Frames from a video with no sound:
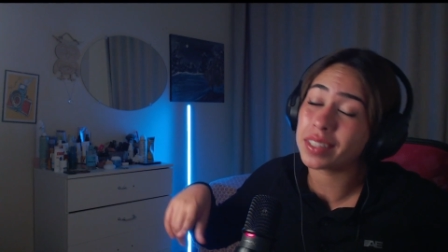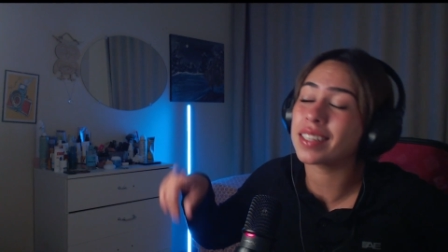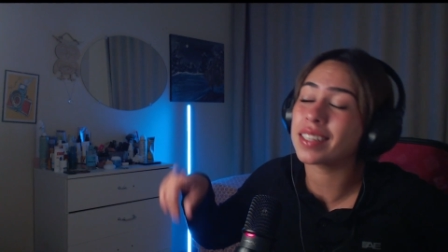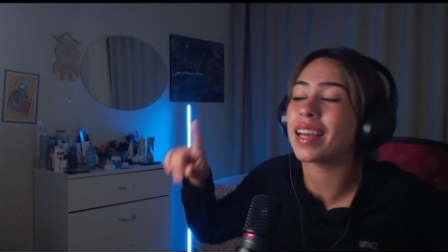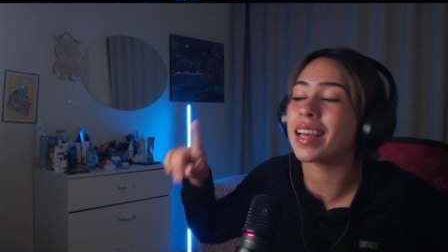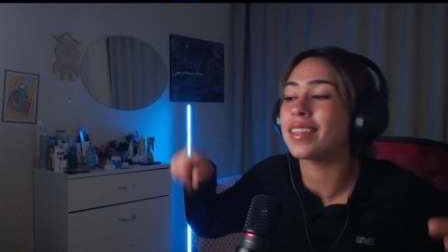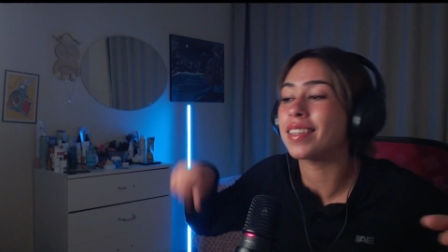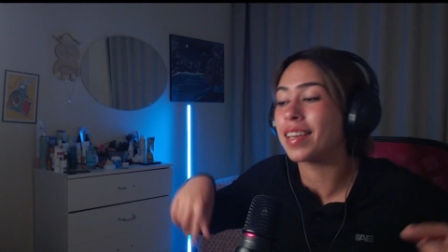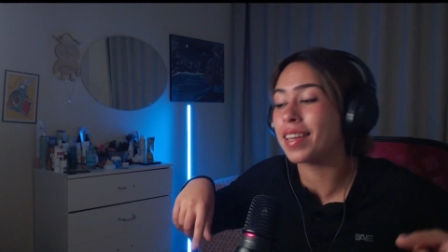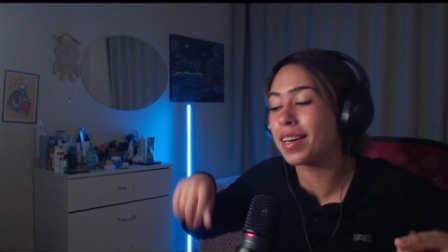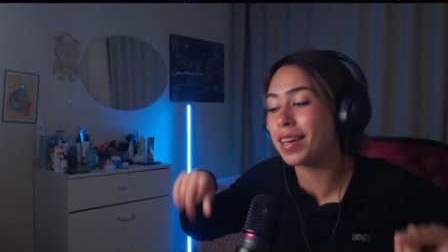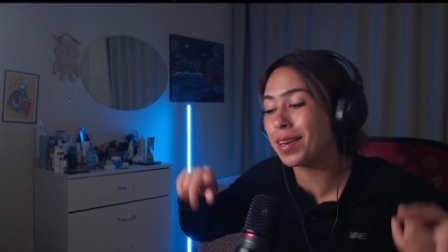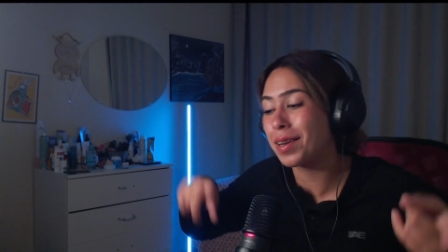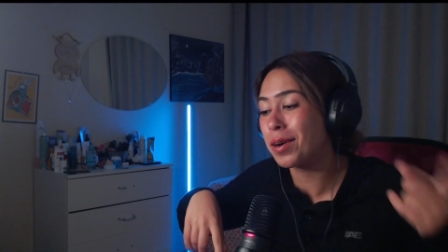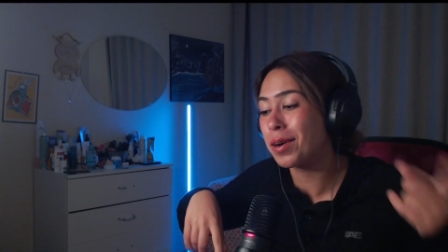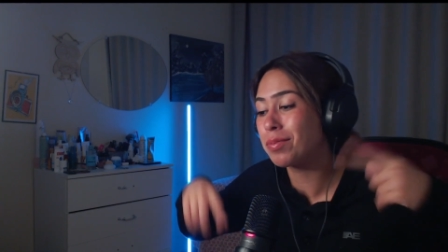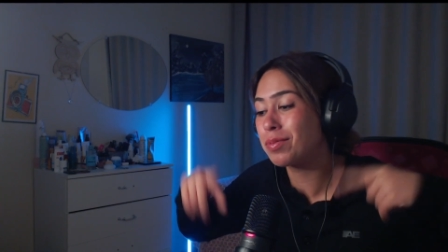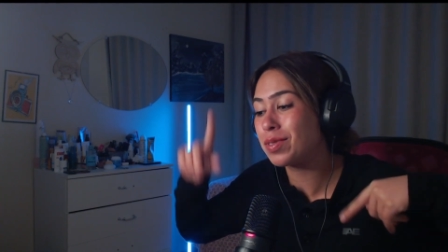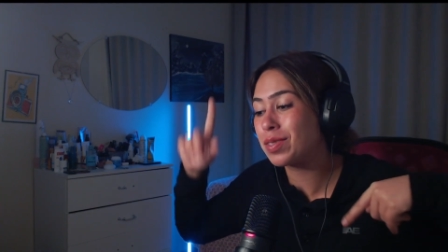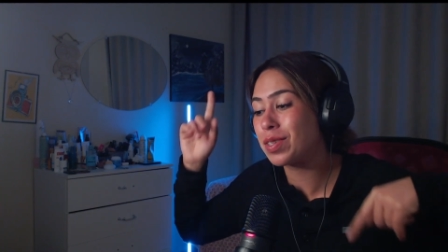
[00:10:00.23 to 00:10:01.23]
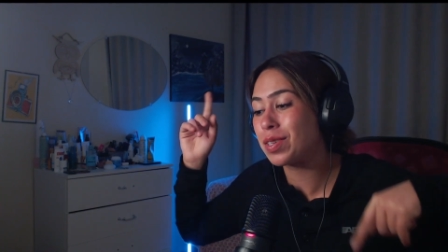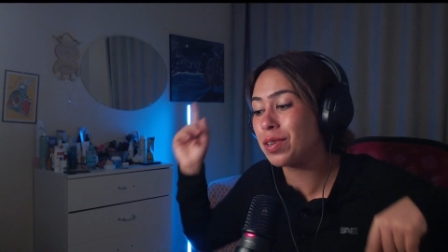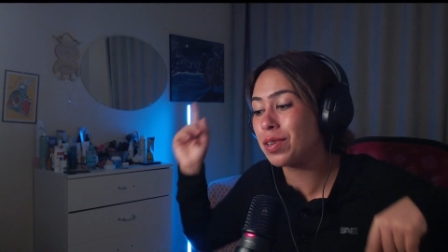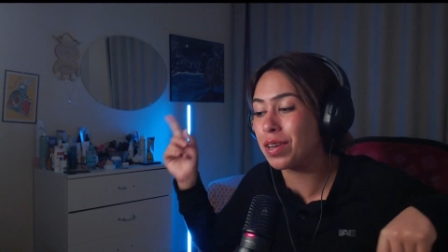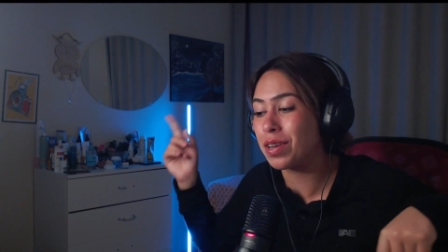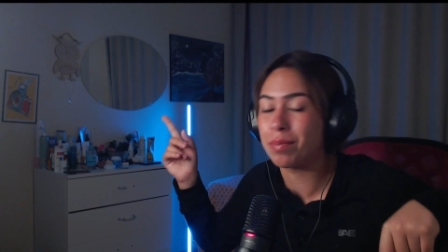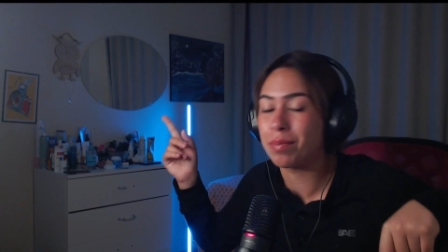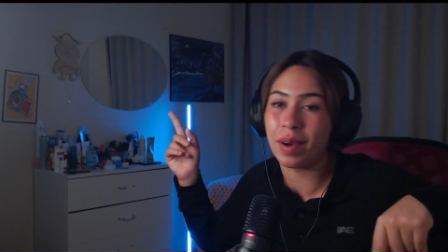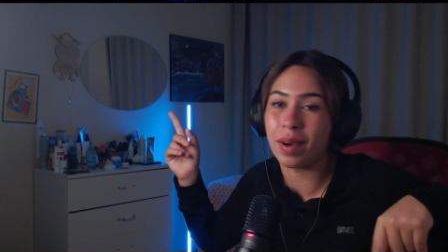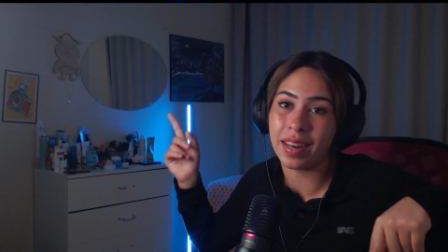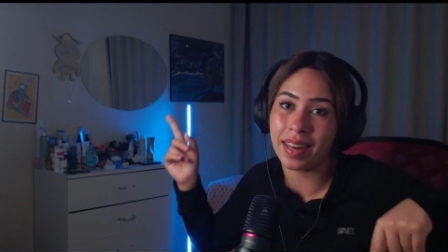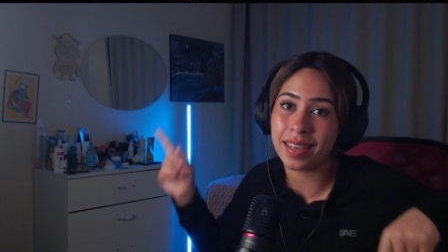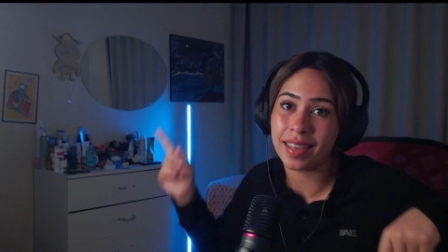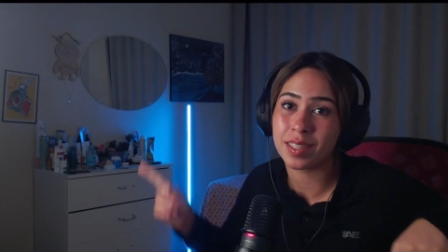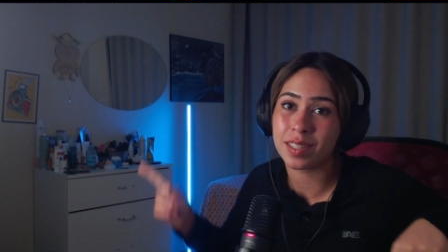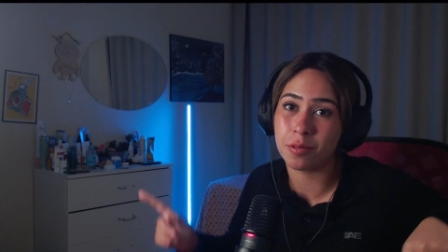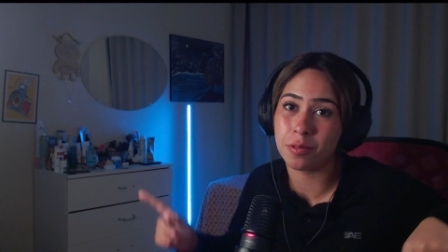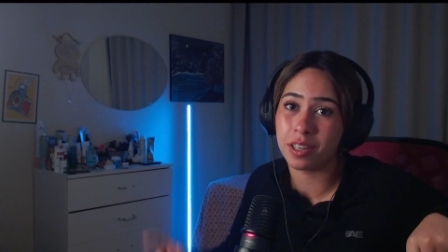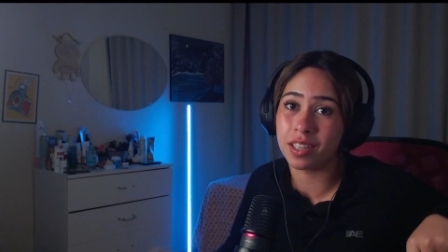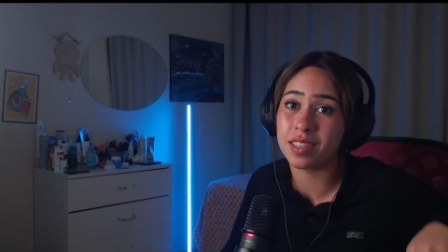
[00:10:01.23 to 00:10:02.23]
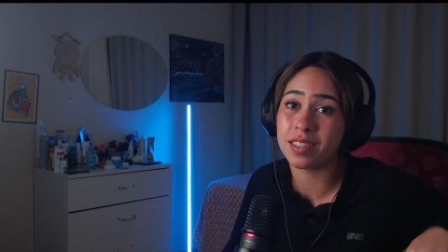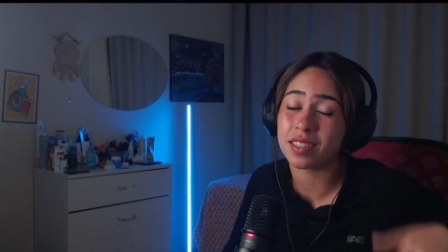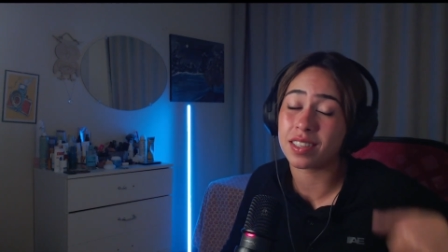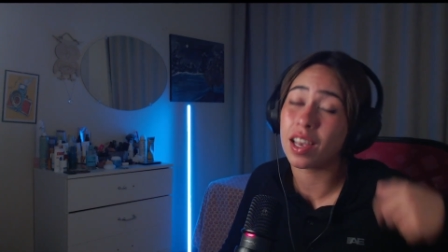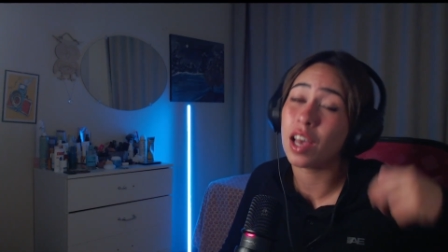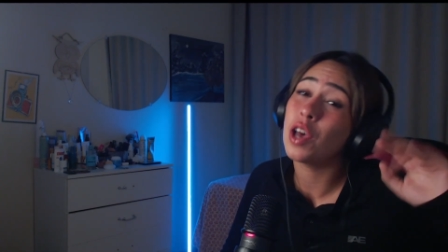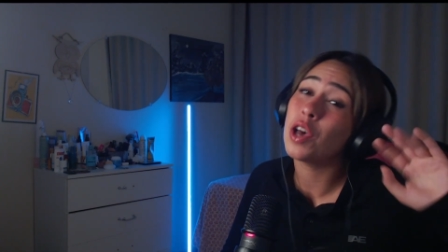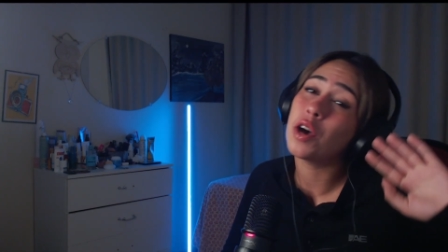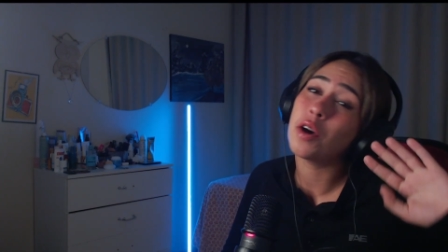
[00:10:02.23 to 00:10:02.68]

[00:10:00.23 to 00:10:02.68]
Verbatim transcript: it and I really hope to see you in my next ones.